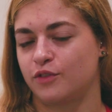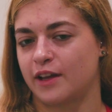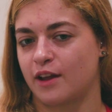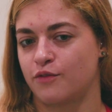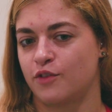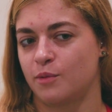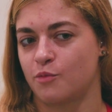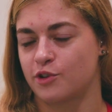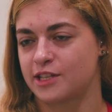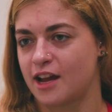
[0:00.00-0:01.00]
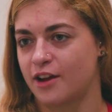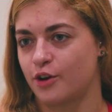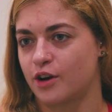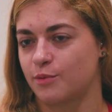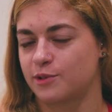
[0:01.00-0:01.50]
like I feel more
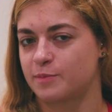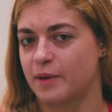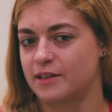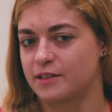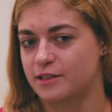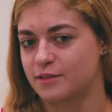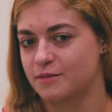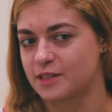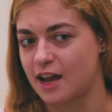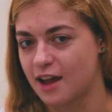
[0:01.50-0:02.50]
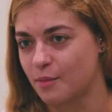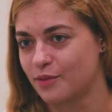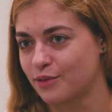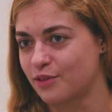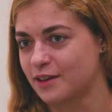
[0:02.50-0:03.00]
tired, I will spend time
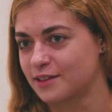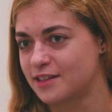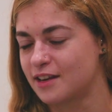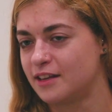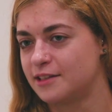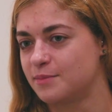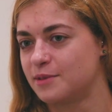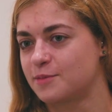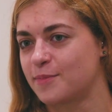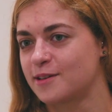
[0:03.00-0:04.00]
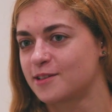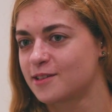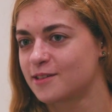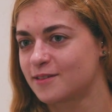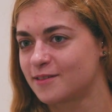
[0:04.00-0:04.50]
on the things that need to be spent
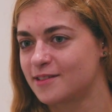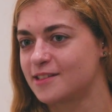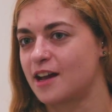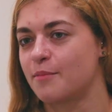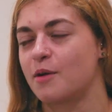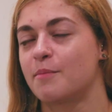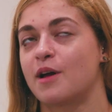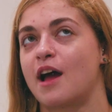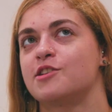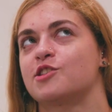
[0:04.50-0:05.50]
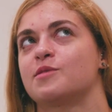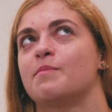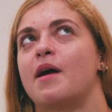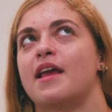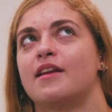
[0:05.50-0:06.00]
time. But I
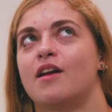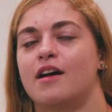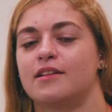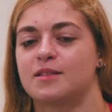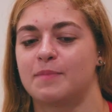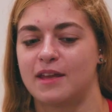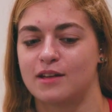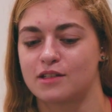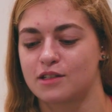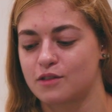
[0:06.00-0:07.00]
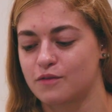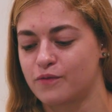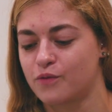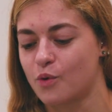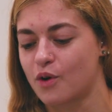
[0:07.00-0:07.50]
just might not spend
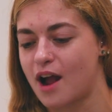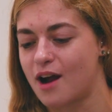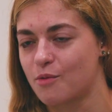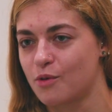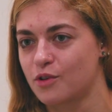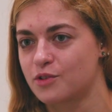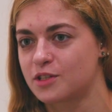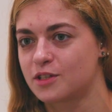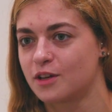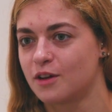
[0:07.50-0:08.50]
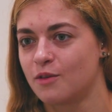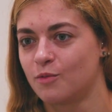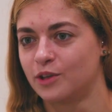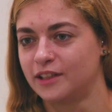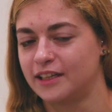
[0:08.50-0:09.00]
4 hours
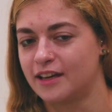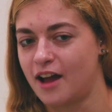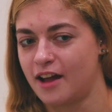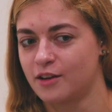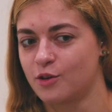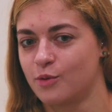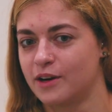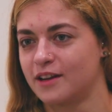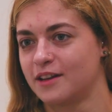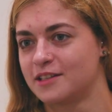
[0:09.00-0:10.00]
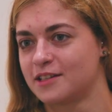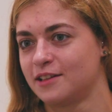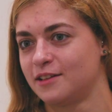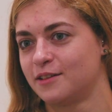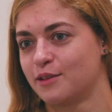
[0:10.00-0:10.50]
really not quitting
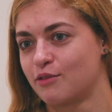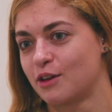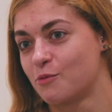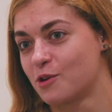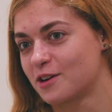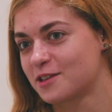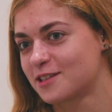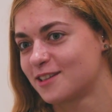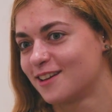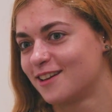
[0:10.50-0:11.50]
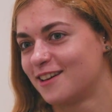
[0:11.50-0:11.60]
until the thing works.